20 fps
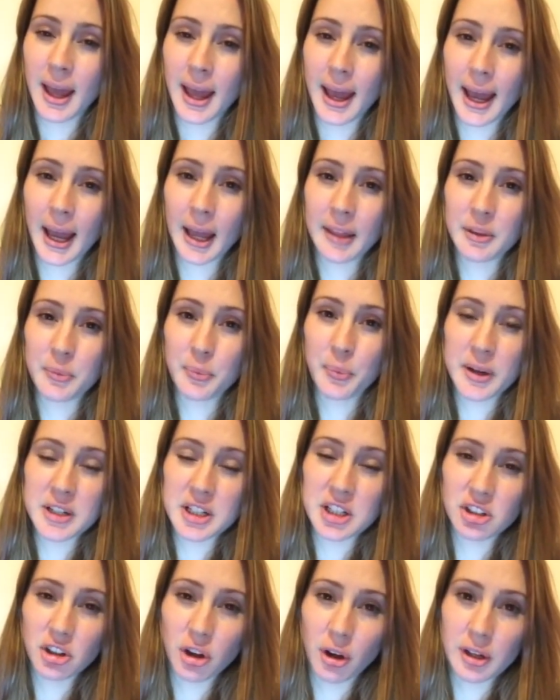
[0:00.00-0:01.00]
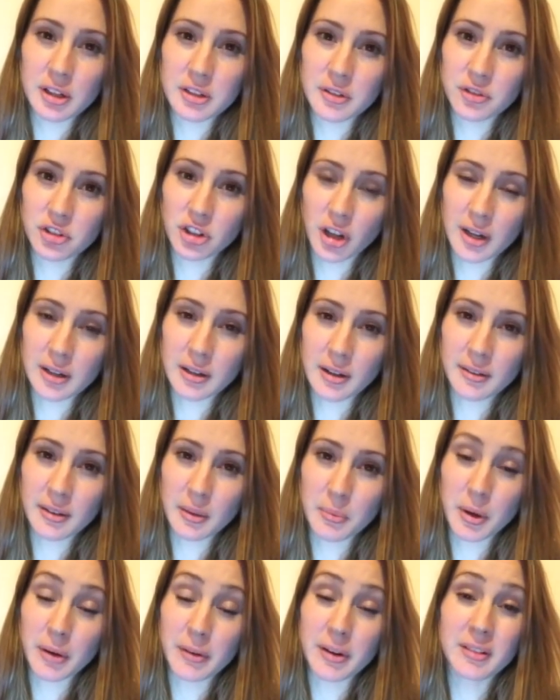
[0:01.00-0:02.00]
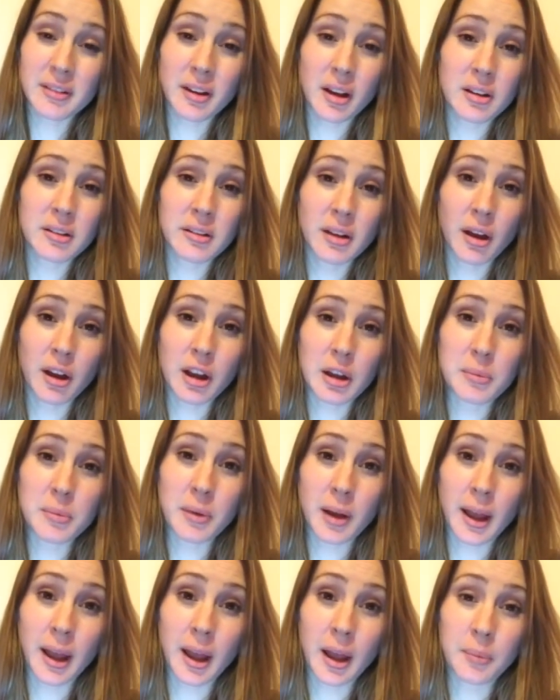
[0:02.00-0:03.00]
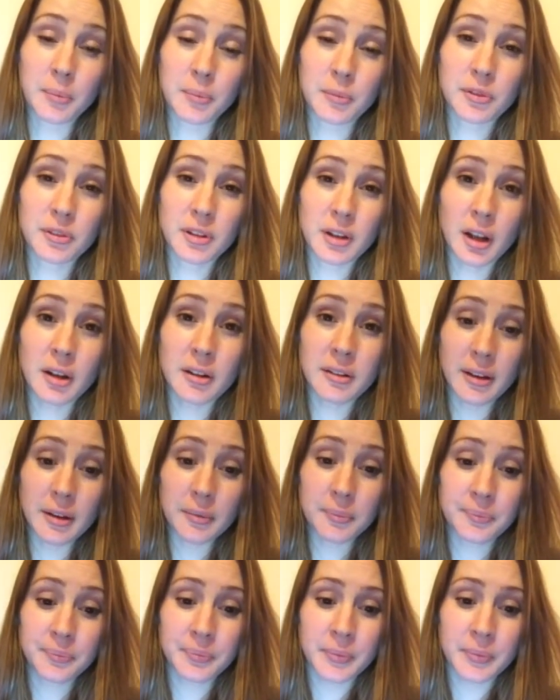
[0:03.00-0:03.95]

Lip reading: at the British College of Journalism when I returned home to London.